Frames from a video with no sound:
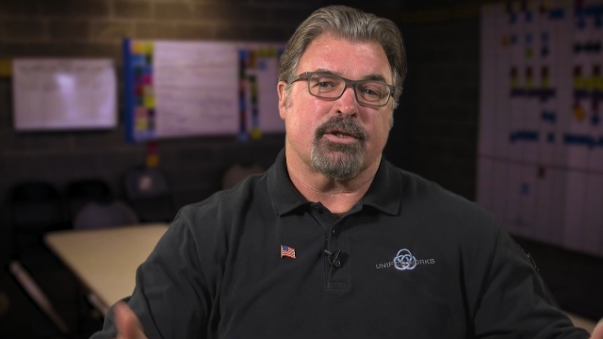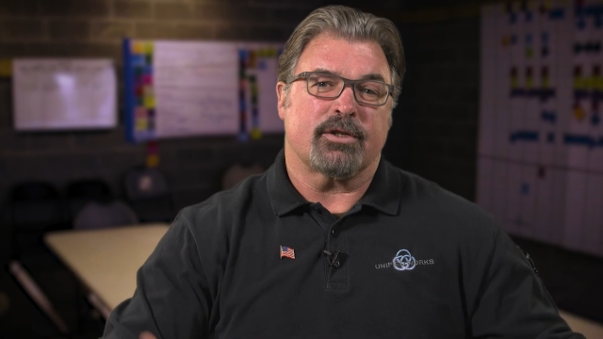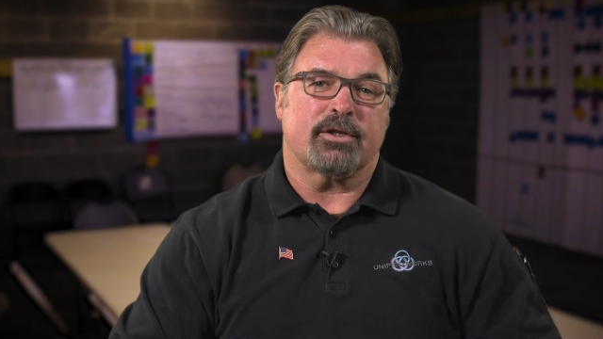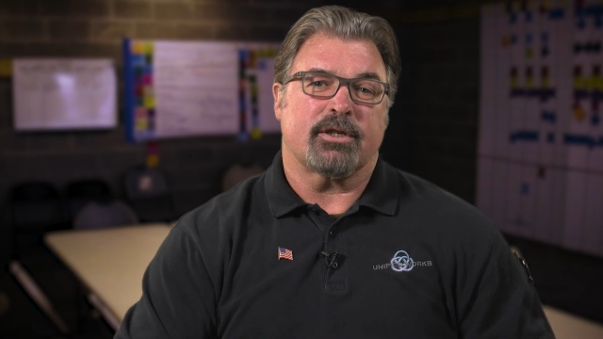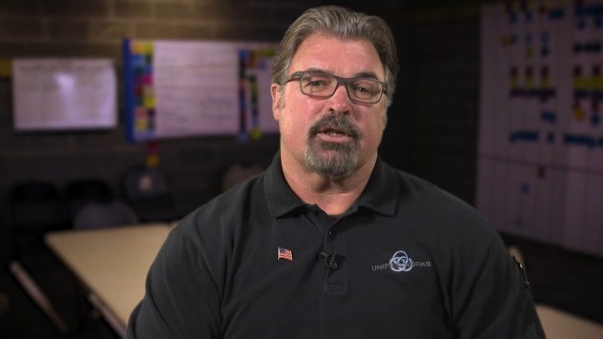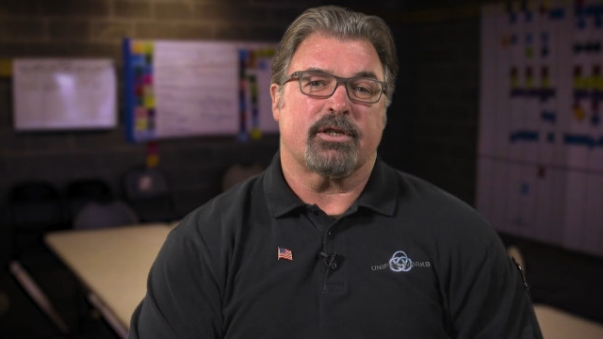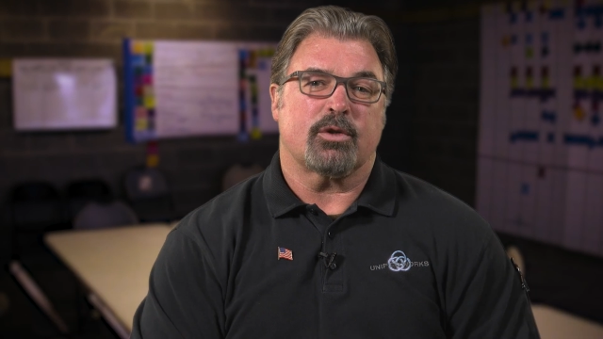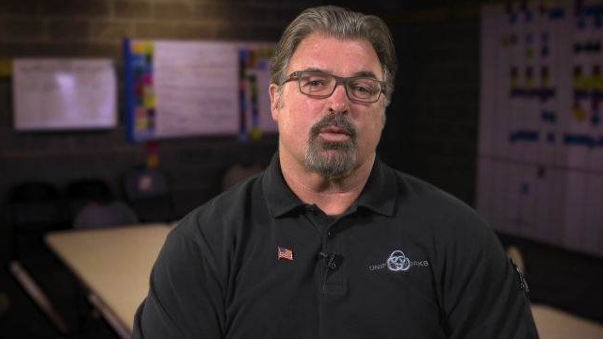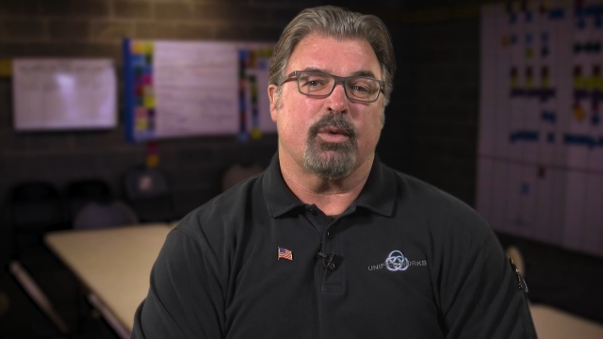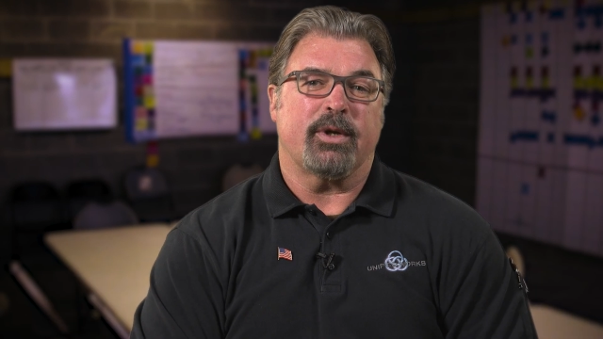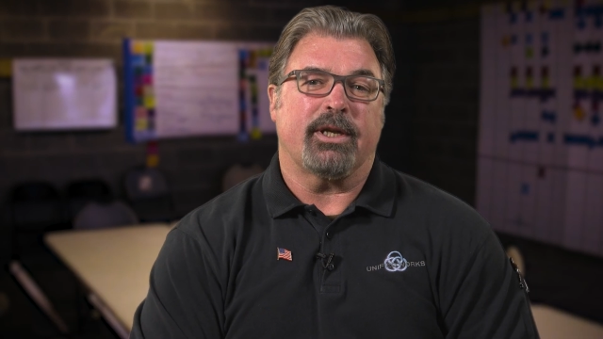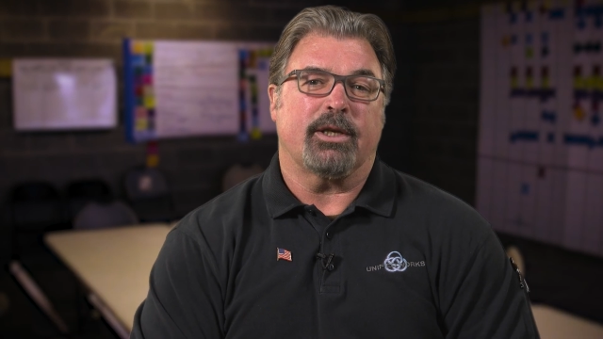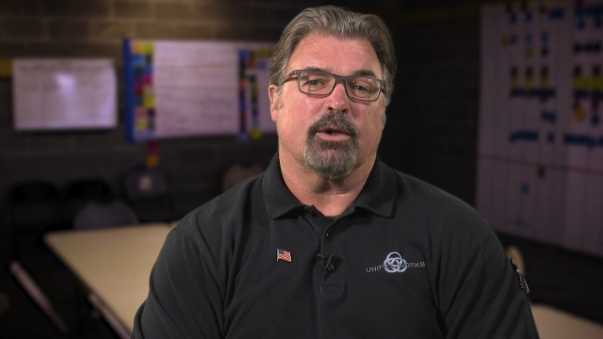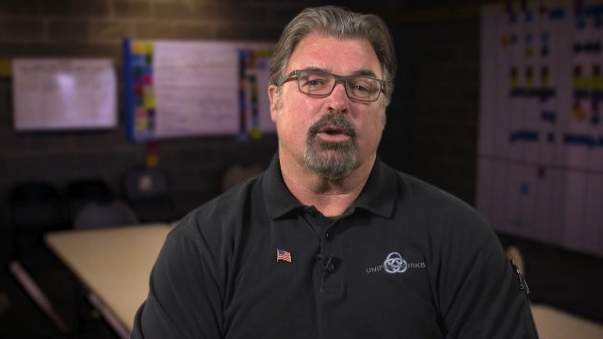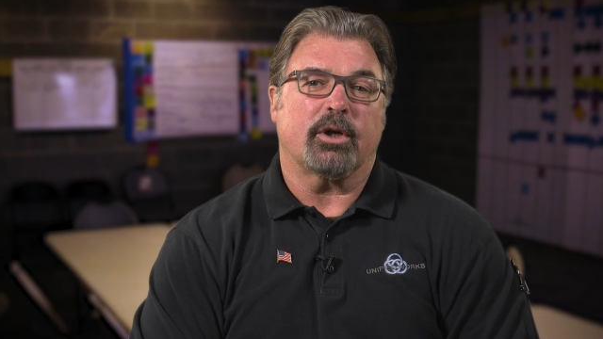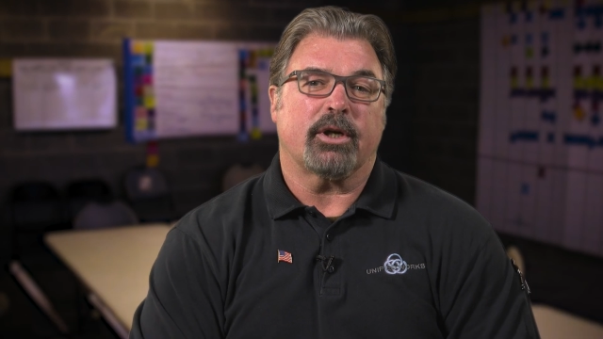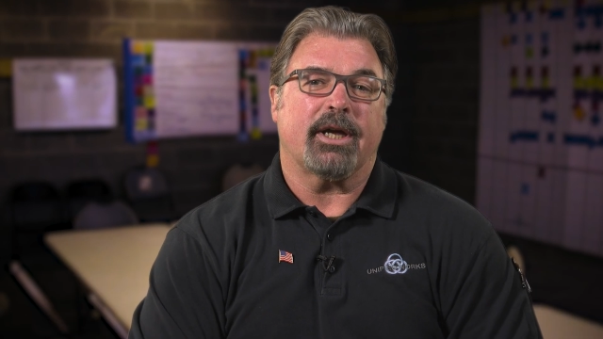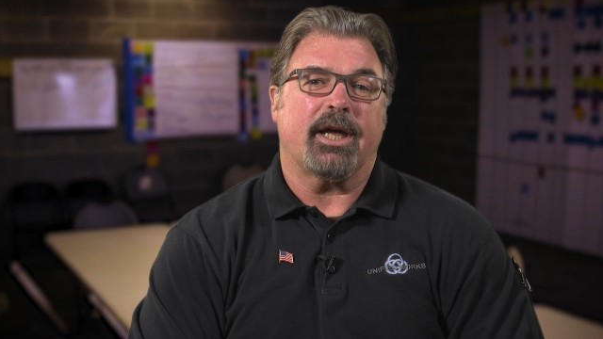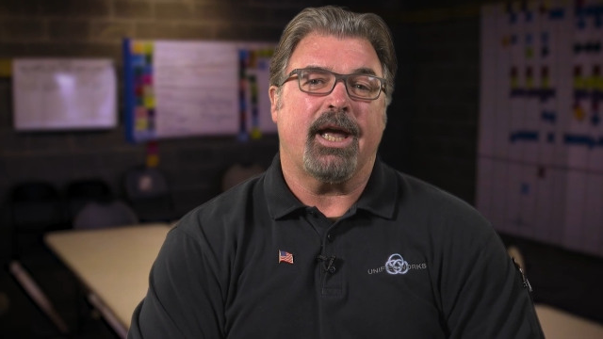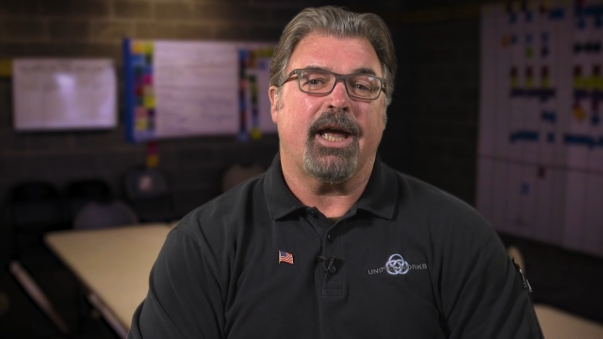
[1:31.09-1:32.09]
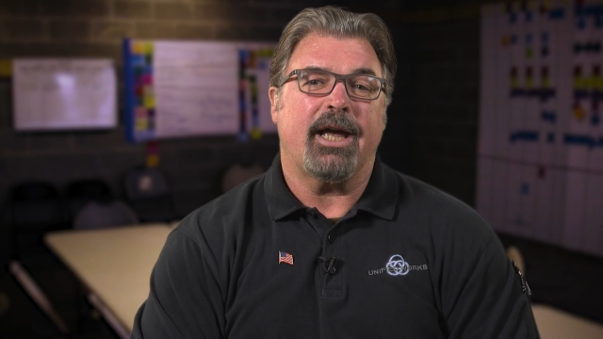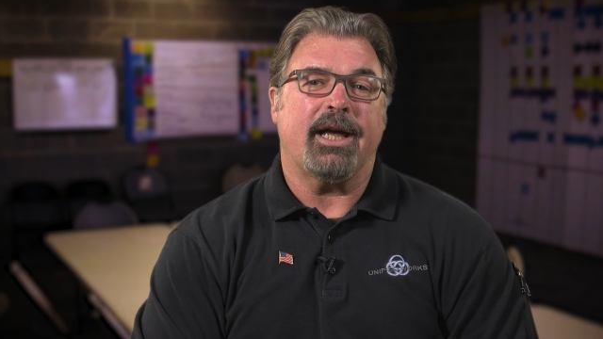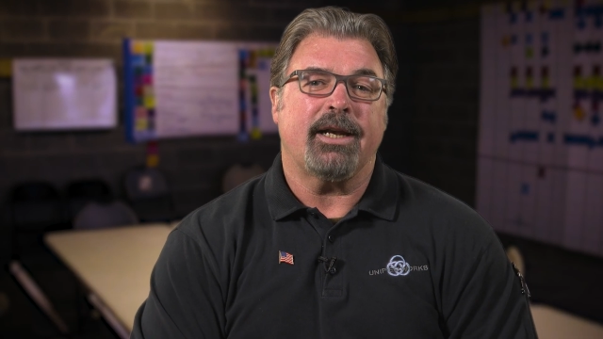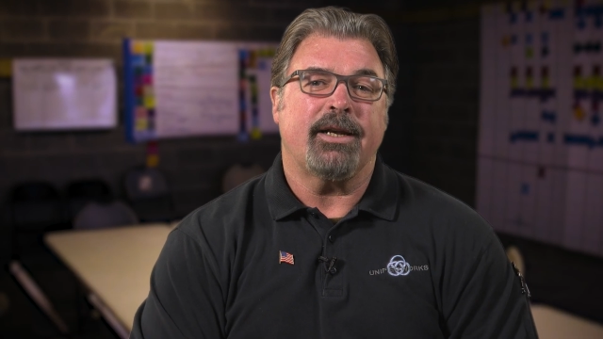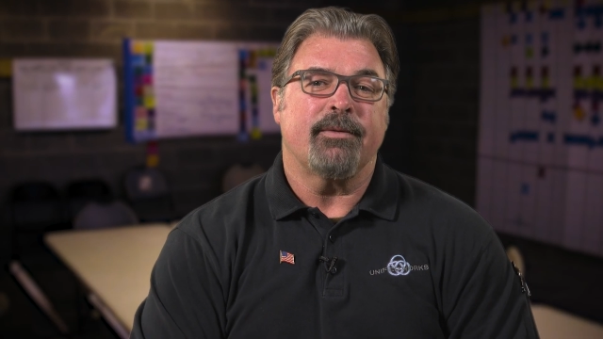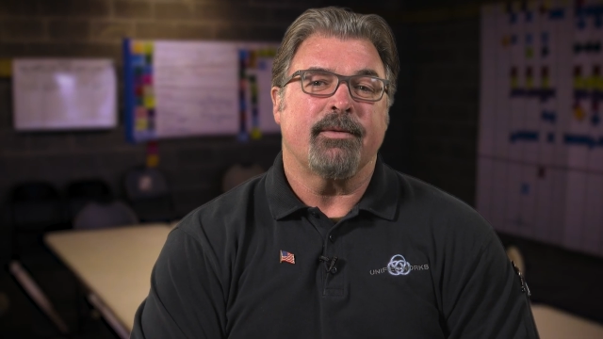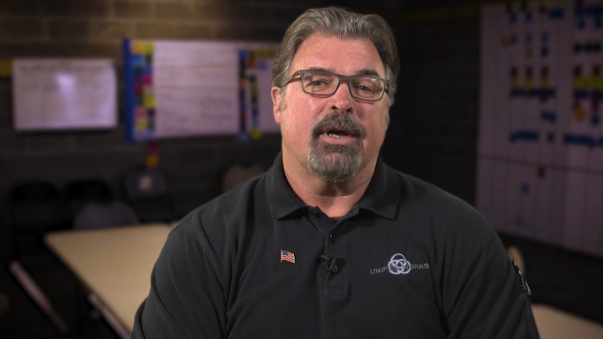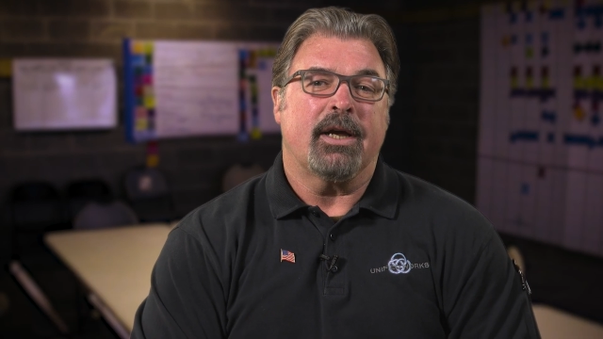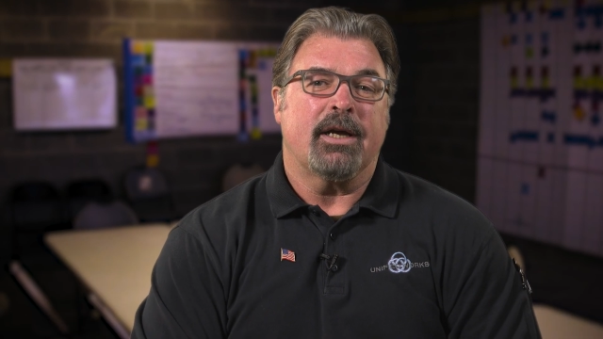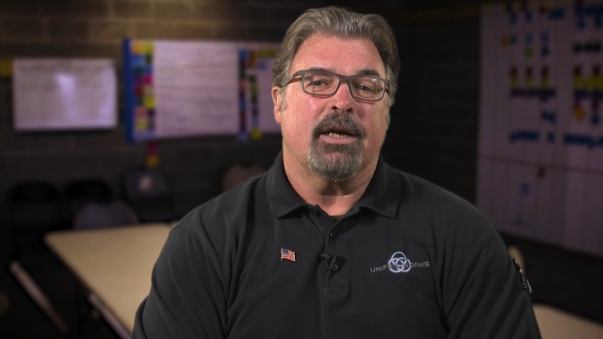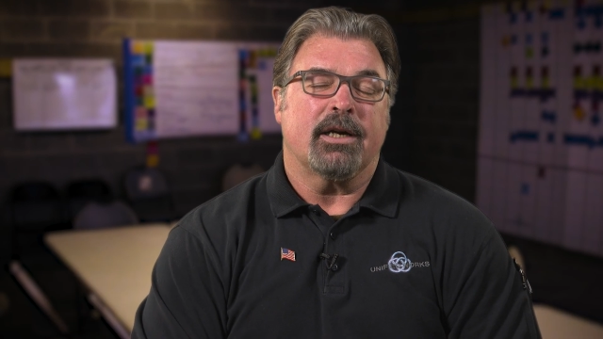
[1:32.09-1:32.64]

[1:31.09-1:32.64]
6-week look ahead.